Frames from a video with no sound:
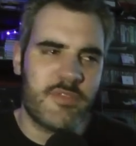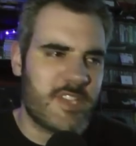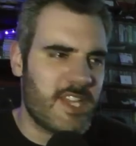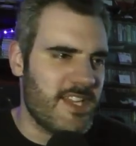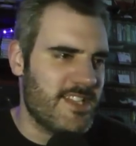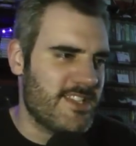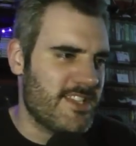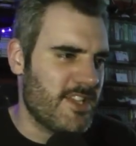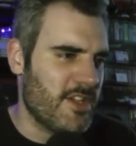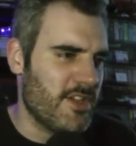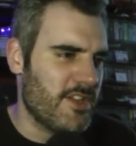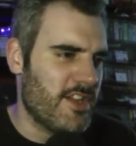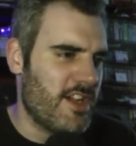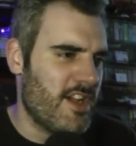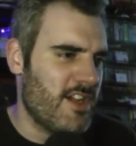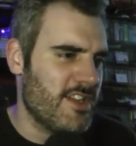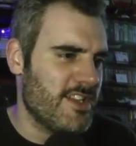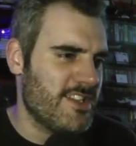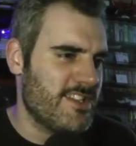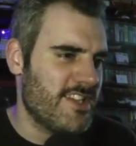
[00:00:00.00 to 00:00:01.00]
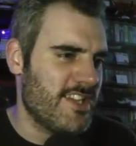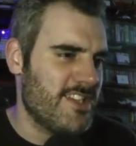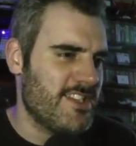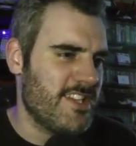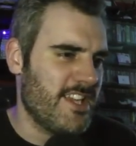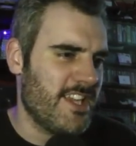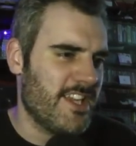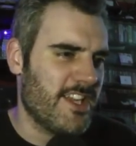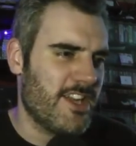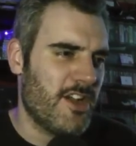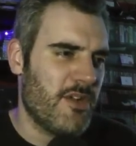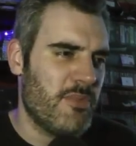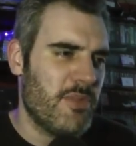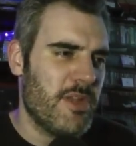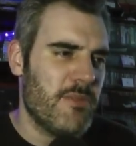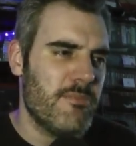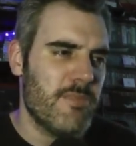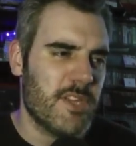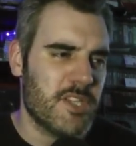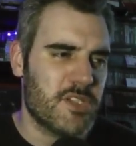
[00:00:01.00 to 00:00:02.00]
test it on the hardest setting, and I'll
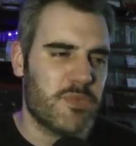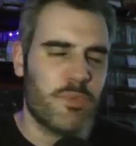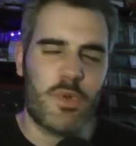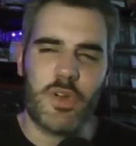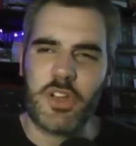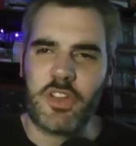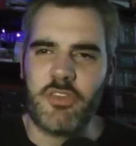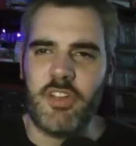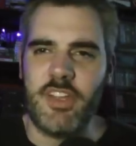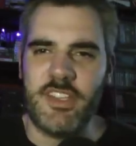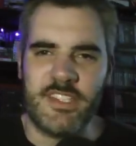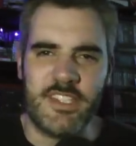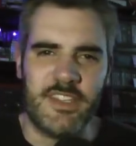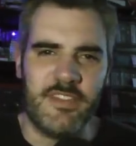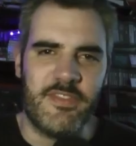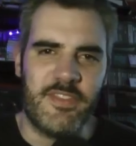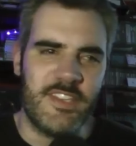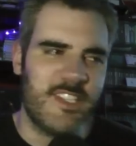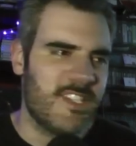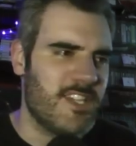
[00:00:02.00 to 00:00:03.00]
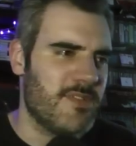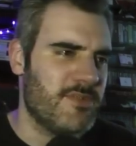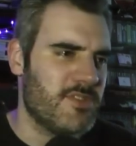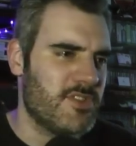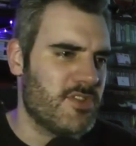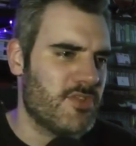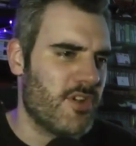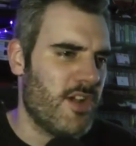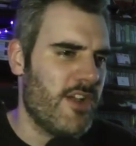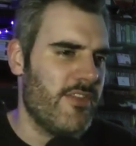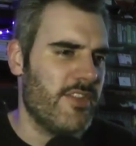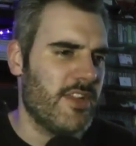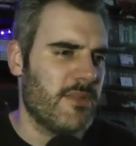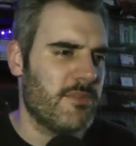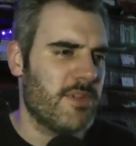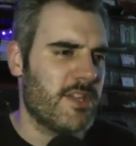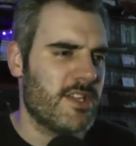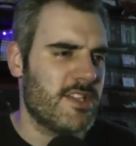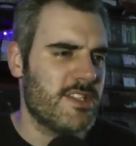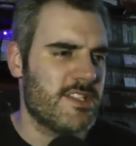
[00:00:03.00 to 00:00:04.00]
be much more aggressive in terms of
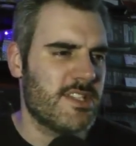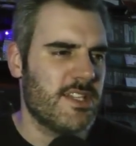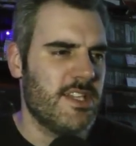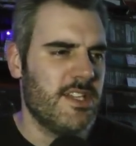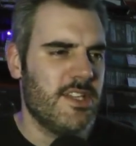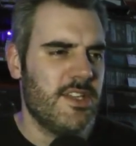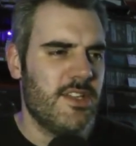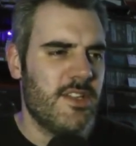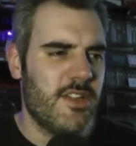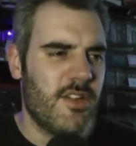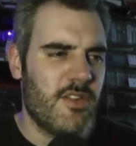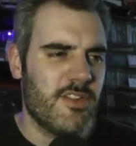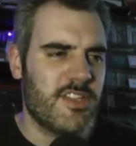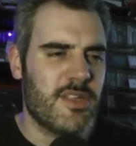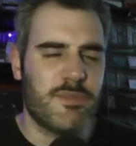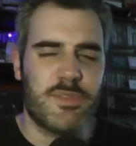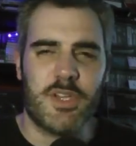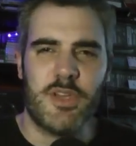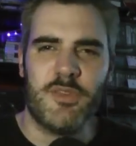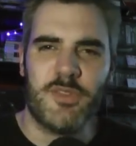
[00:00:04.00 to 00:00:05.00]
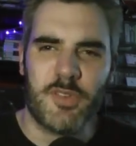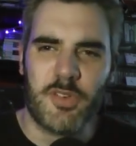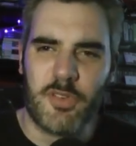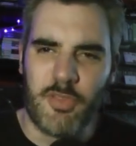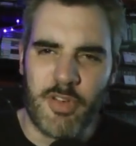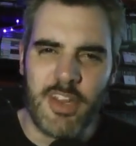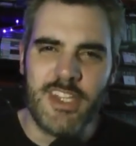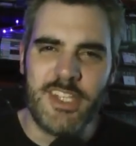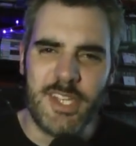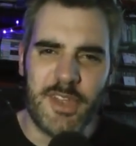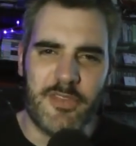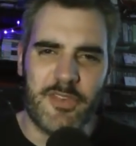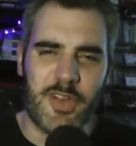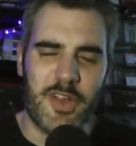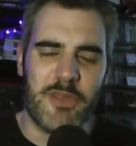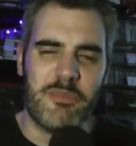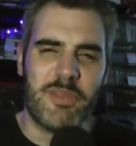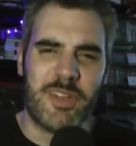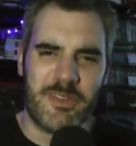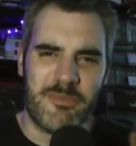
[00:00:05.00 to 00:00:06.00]
driving, because sometimes on Grid you've
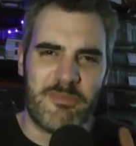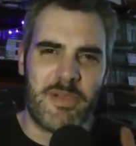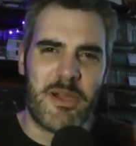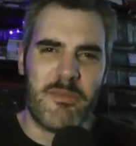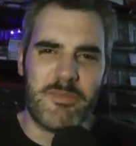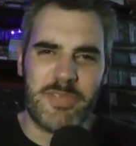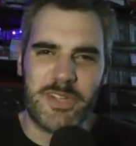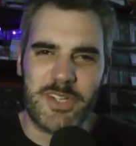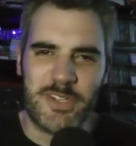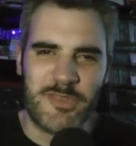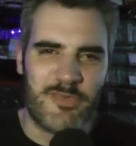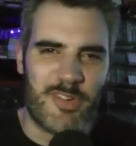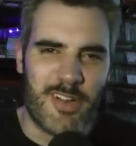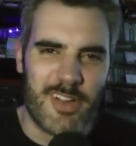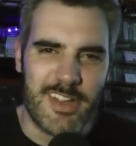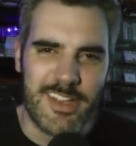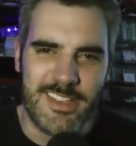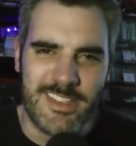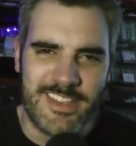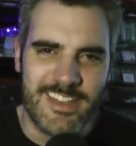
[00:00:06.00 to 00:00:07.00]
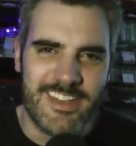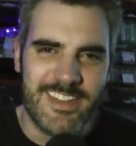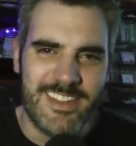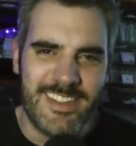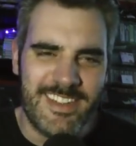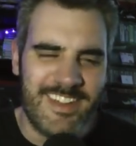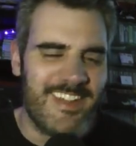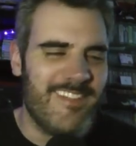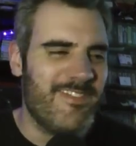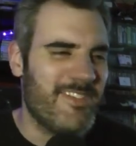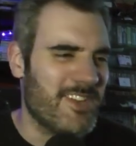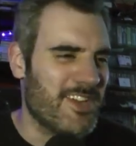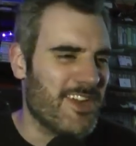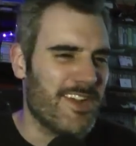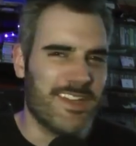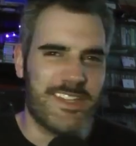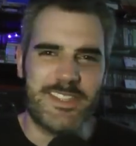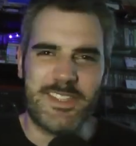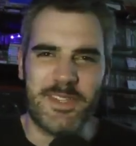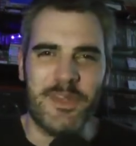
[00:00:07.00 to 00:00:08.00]
got a bit of bump and grind if you're
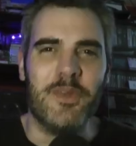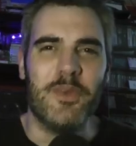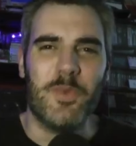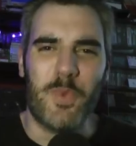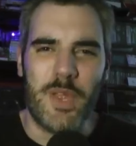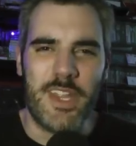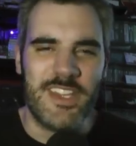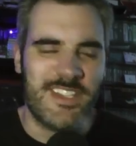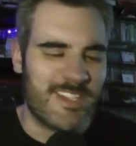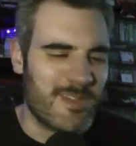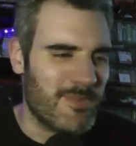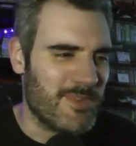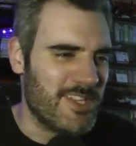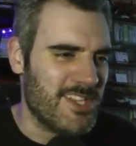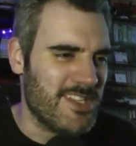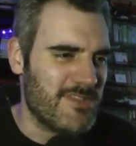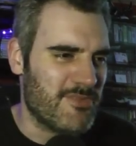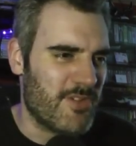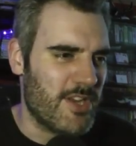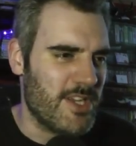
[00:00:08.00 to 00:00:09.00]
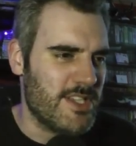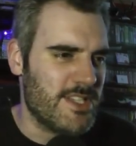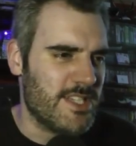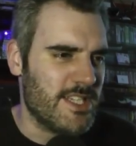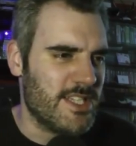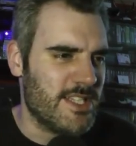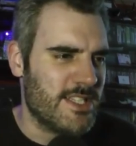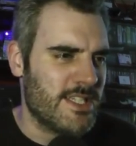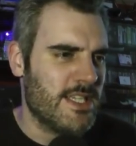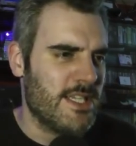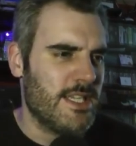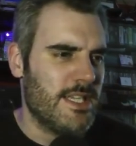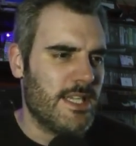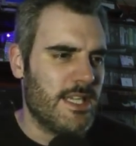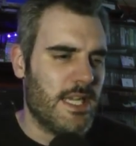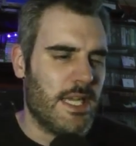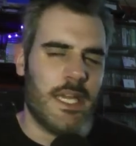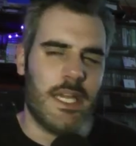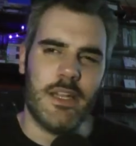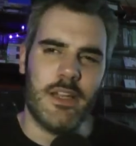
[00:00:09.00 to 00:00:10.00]
going to win some of these races,
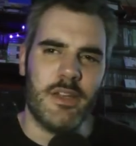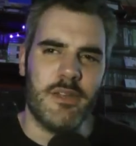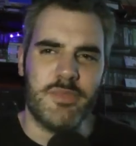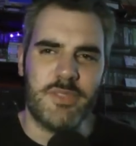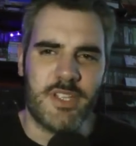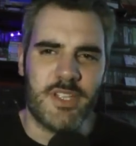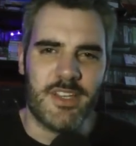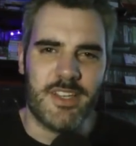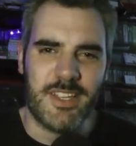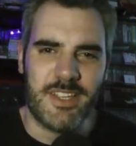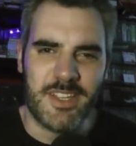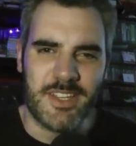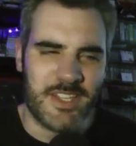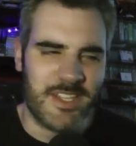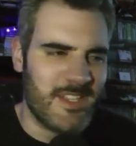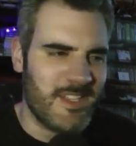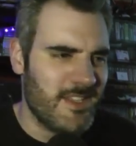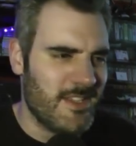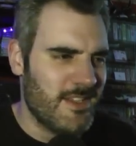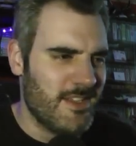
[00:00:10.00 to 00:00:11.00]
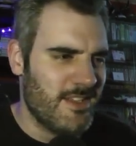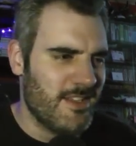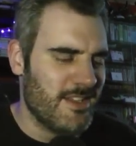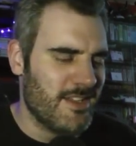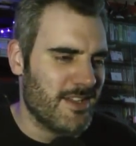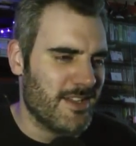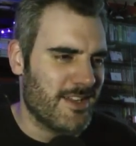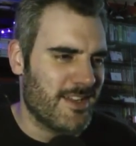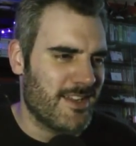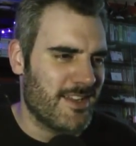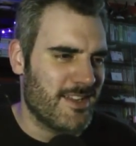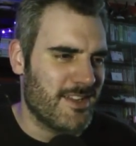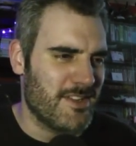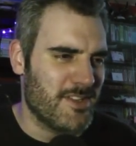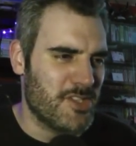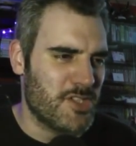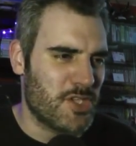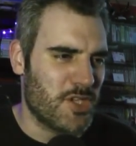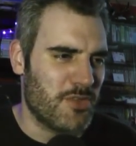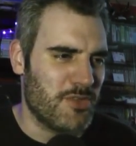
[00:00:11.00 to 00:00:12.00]
and I'm certainly going to
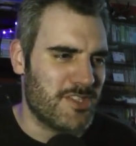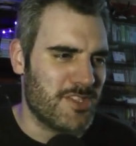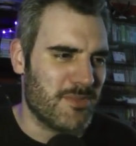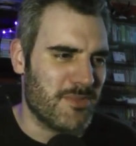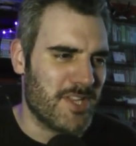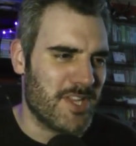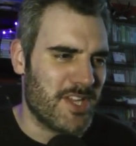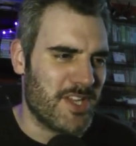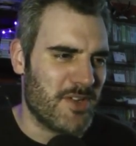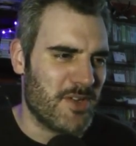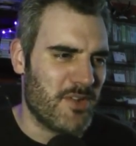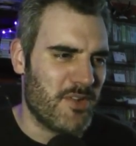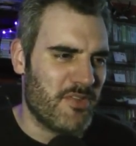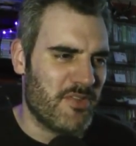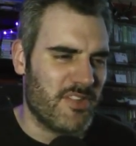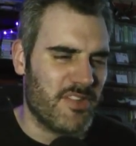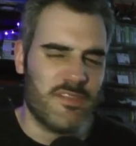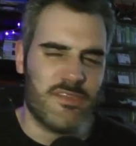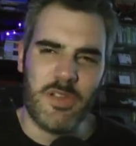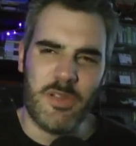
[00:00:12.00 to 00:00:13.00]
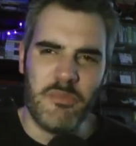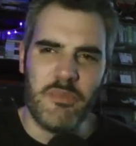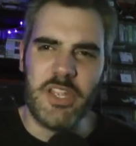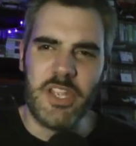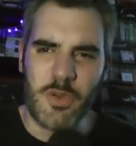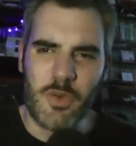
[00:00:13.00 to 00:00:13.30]
show some of that off and be